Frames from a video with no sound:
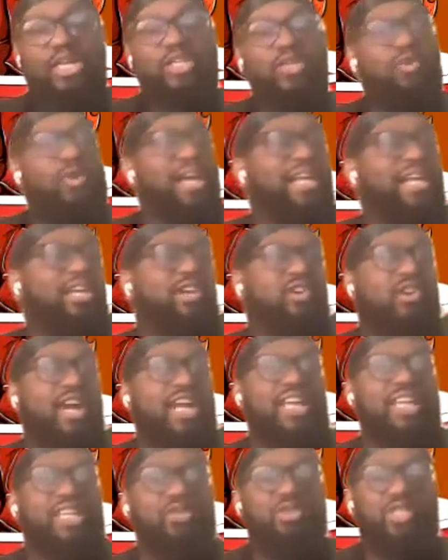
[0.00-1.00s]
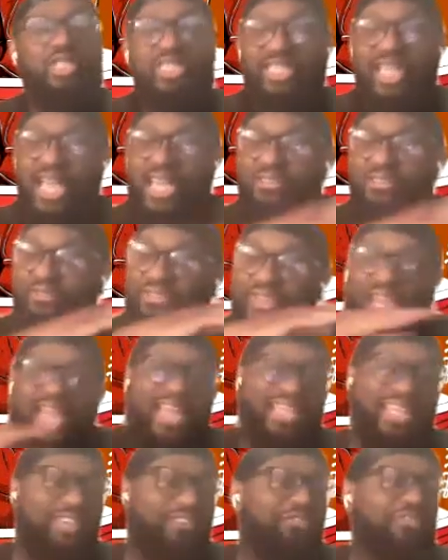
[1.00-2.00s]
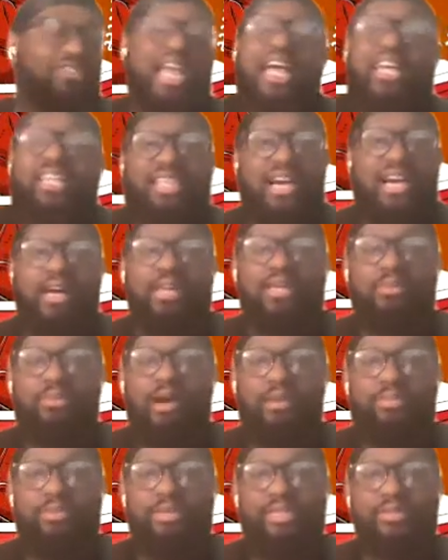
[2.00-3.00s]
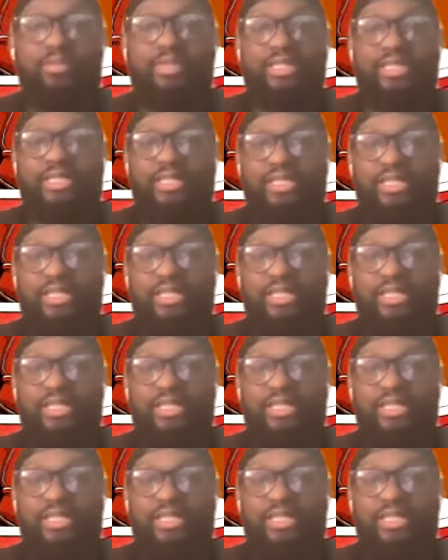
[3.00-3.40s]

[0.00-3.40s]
You ain't great. You just like flat. He flatline in my book, man.